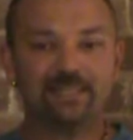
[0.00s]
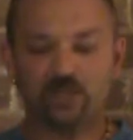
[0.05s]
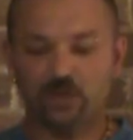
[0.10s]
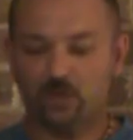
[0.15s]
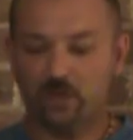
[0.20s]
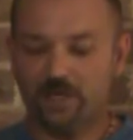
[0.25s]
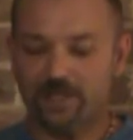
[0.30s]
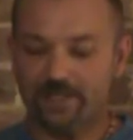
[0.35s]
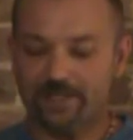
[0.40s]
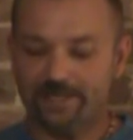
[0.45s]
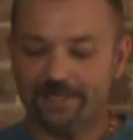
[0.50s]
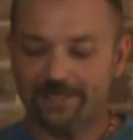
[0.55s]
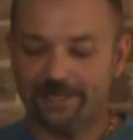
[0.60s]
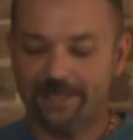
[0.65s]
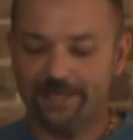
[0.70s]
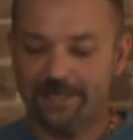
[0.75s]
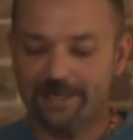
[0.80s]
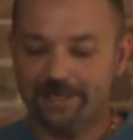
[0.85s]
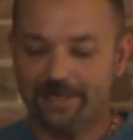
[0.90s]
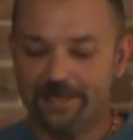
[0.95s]
to us,
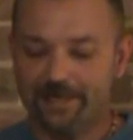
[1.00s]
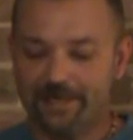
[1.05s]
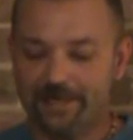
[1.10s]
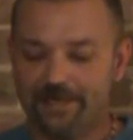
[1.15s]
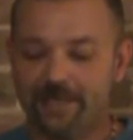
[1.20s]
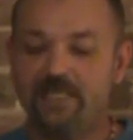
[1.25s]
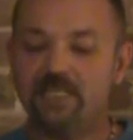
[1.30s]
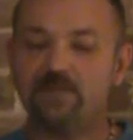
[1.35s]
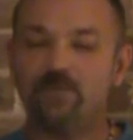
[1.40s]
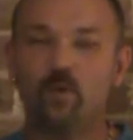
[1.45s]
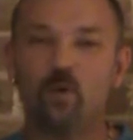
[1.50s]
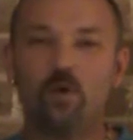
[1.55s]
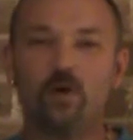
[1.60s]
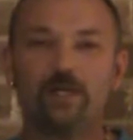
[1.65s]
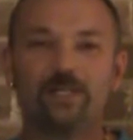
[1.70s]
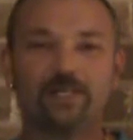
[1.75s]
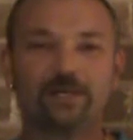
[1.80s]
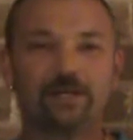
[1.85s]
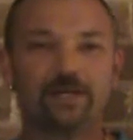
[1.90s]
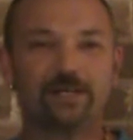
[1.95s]
These
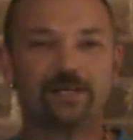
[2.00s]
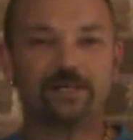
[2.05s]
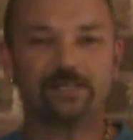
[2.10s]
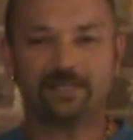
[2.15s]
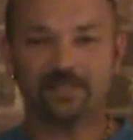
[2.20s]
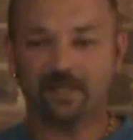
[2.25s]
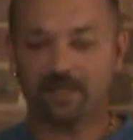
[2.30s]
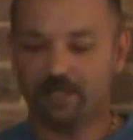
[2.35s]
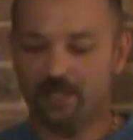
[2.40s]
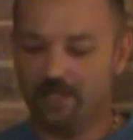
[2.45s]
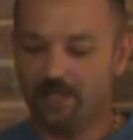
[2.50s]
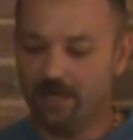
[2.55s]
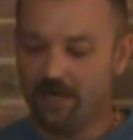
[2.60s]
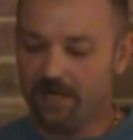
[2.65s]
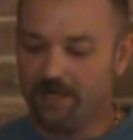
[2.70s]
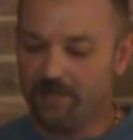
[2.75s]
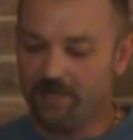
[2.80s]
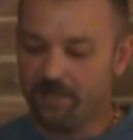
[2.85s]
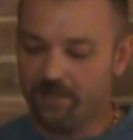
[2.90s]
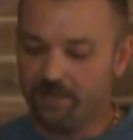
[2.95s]
boys are here to sell you
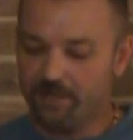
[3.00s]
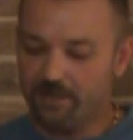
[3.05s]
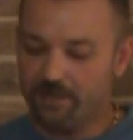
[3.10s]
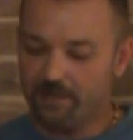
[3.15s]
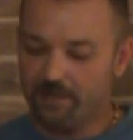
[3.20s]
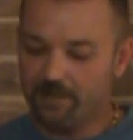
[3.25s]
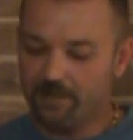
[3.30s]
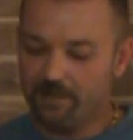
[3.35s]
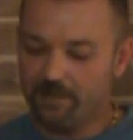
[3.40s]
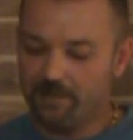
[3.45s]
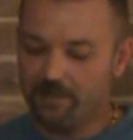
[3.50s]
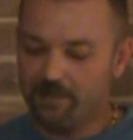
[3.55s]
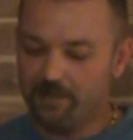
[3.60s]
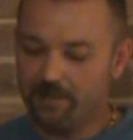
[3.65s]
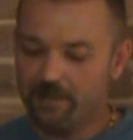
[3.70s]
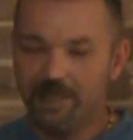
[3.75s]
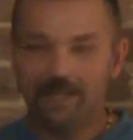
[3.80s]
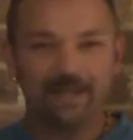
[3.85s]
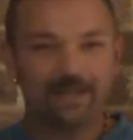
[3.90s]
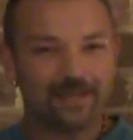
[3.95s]
ganja.
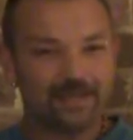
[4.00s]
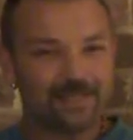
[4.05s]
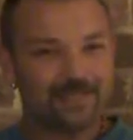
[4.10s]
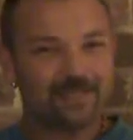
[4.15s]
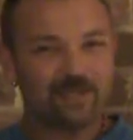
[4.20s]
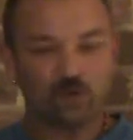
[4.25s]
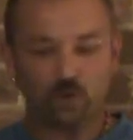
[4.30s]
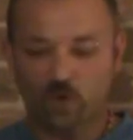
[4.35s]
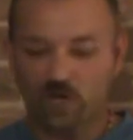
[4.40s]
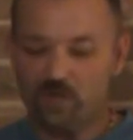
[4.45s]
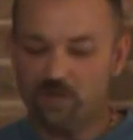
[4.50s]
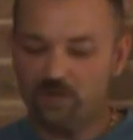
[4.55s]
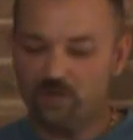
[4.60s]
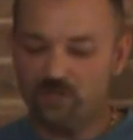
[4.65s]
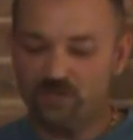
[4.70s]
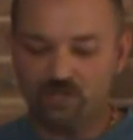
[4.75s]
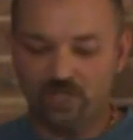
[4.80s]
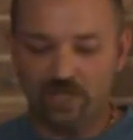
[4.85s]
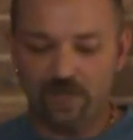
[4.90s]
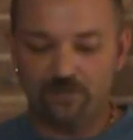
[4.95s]
This incredible
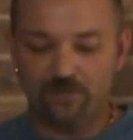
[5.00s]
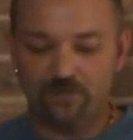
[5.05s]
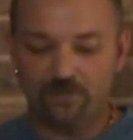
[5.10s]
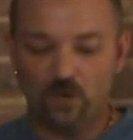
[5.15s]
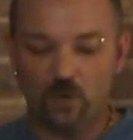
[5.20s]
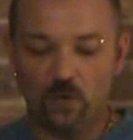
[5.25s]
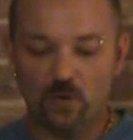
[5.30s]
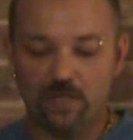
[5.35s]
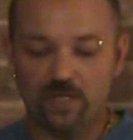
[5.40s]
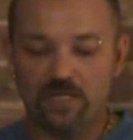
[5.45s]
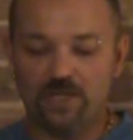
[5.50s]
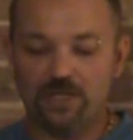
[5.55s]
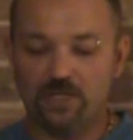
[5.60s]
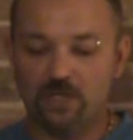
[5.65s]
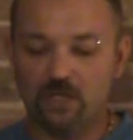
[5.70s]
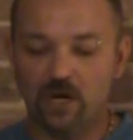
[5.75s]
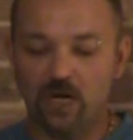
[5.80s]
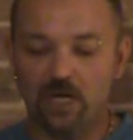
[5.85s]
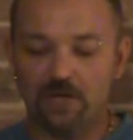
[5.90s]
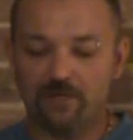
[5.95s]
chief, knowing that the
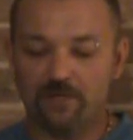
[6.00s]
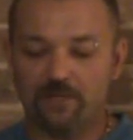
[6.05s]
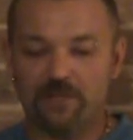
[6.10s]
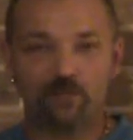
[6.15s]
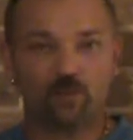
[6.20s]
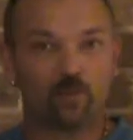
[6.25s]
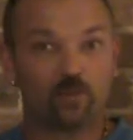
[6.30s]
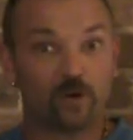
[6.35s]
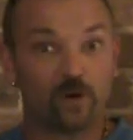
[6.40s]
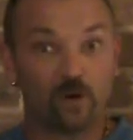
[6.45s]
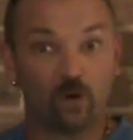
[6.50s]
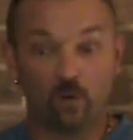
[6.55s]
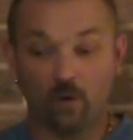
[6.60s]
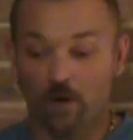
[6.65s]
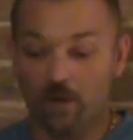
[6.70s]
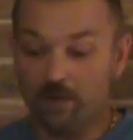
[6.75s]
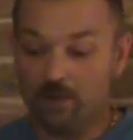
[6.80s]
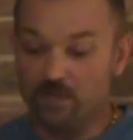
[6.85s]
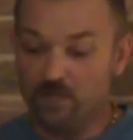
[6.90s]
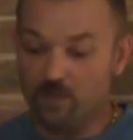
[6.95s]
lot of us were
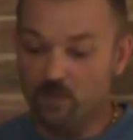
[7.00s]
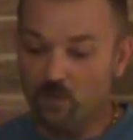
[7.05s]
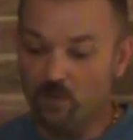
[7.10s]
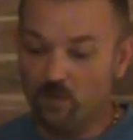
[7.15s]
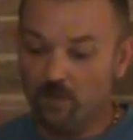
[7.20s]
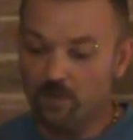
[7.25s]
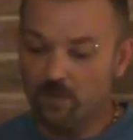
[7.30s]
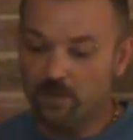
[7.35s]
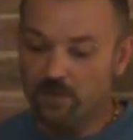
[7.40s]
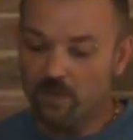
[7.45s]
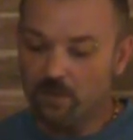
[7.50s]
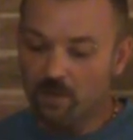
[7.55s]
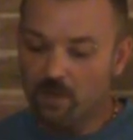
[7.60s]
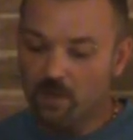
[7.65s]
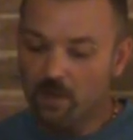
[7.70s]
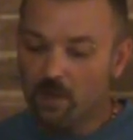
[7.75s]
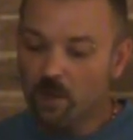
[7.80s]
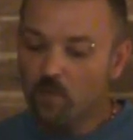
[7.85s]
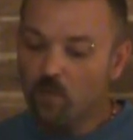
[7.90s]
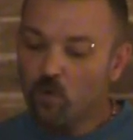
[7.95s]
marijuana smokers,
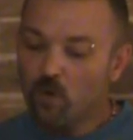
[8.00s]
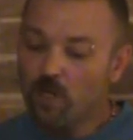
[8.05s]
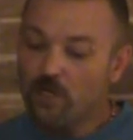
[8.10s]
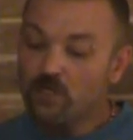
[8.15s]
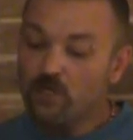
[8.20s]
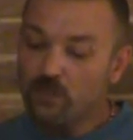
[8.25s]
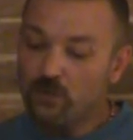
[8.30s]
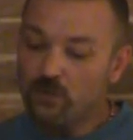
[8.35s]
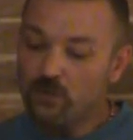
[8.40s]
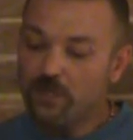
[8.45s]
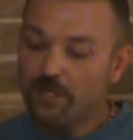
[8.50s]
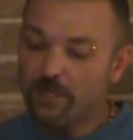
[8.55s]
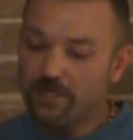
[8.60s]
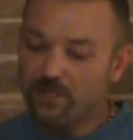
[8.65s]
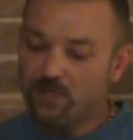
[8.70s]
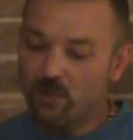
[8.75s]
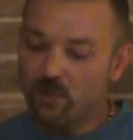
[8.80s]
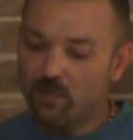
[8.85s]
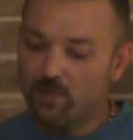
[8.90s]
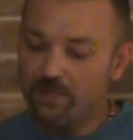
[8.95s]
brought two
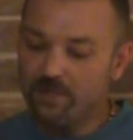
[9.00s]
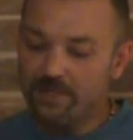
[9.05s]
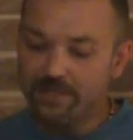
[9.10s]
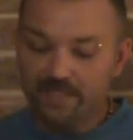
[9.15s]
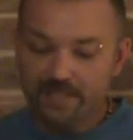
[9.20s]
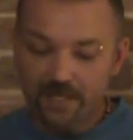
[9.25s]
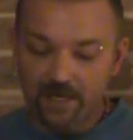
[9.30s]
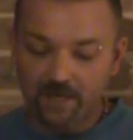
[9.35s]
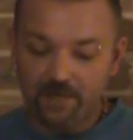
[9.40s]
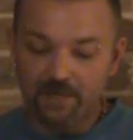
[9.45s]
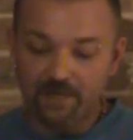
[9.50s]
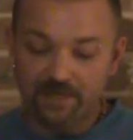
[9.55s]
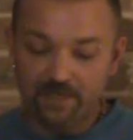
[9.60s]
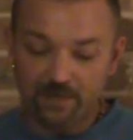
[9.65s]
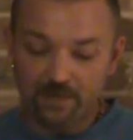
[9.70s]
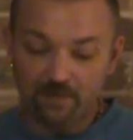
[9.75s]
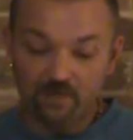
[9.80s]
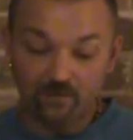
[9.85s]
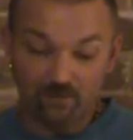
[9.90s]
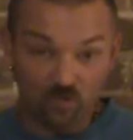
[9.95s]
kids over to sell us
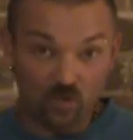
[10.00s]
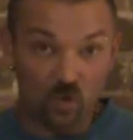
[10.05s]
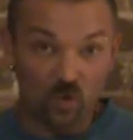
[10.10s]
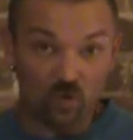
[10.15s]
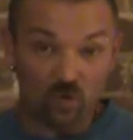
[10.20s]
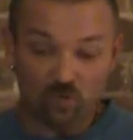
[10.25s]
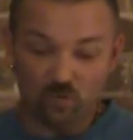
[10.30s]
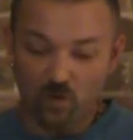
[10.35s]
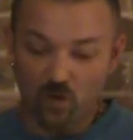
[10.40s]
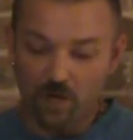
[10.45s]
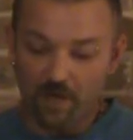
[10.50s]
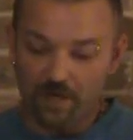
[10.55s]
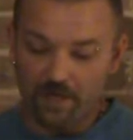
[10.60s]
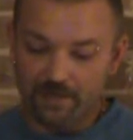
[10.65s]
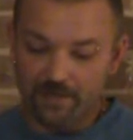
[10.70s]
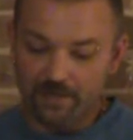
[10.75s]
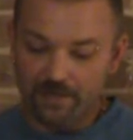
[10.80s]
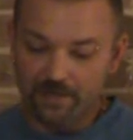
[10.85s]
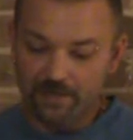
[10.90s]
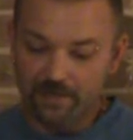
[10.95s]
some local
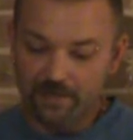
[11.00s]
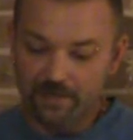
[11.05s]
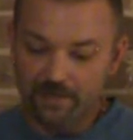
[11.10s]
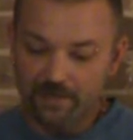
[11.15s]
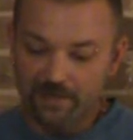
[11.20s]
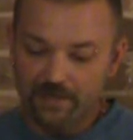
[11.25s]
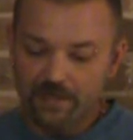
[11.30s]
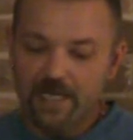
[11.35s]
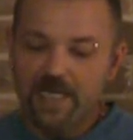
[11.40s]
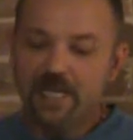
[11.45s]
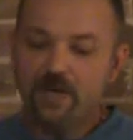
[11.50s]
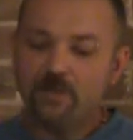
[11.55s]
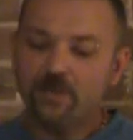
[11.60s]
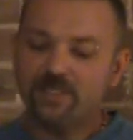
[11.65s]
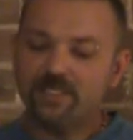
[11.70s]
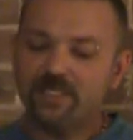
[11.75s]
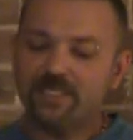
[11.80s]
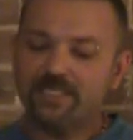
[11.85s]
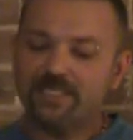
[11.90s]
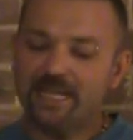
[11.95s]
product. It
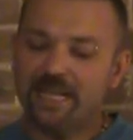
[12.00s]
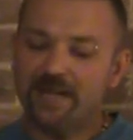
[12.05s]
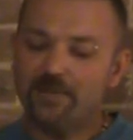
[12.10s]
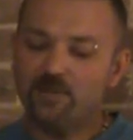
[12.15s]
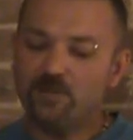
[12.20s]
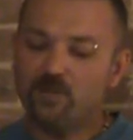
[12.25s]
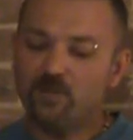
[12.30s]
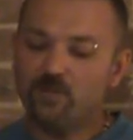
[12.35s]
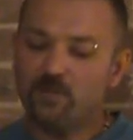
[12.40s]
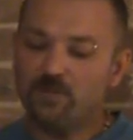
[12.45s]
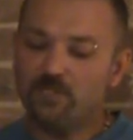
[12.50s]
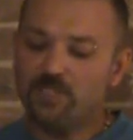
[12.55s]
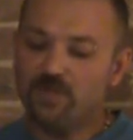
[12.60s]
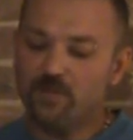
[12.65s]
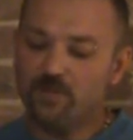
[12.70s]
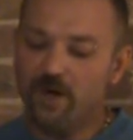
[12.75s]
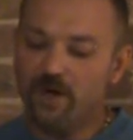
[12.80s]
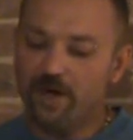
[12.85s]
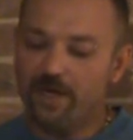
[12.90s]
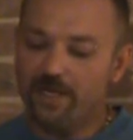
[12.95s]
was an attempt to put
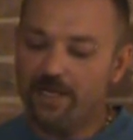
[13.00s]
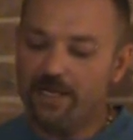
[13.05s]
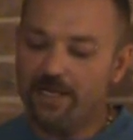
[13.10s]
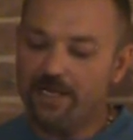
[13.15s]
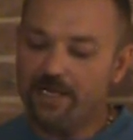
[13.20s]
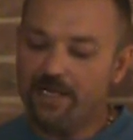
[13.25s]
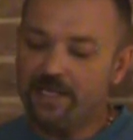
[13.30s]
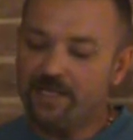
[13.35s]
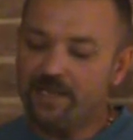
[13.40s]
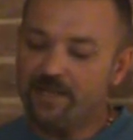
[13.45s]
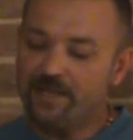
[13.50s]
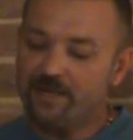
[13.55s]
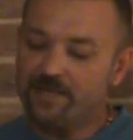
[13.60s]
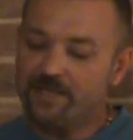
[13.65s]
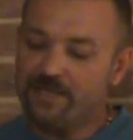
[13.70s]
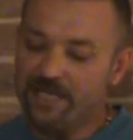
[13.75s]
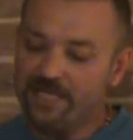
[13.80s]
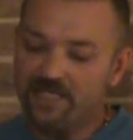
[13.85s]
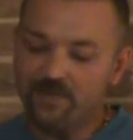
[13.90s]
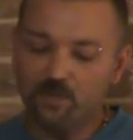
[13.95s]
some money in their
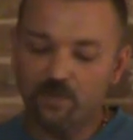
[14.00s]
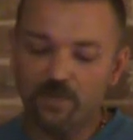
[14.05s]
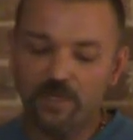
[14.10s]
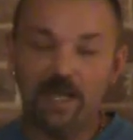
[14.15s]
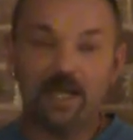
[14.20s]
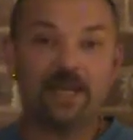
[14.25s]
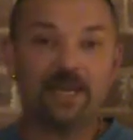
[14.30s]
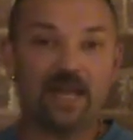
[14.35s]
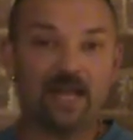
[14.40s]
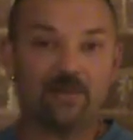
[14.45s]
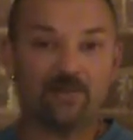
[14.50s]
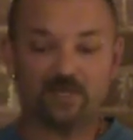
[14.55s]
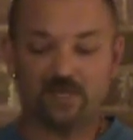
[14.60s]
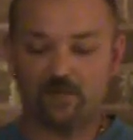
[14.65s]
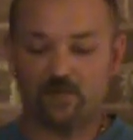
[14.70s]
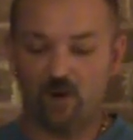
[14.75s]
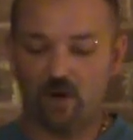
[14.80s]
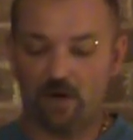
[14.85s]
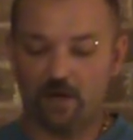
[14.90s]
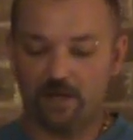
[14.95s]
desperate and empty
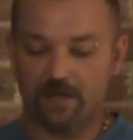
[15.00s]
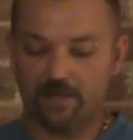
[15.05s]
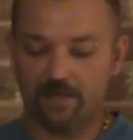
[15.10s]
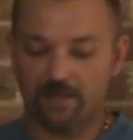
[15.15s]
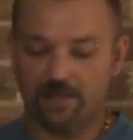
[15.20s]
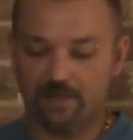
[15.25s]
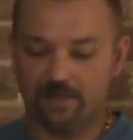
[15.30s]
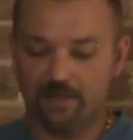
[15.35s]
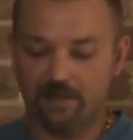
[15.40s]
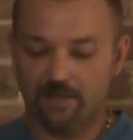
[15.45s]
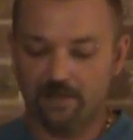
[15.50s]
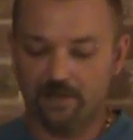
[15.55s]
pockets.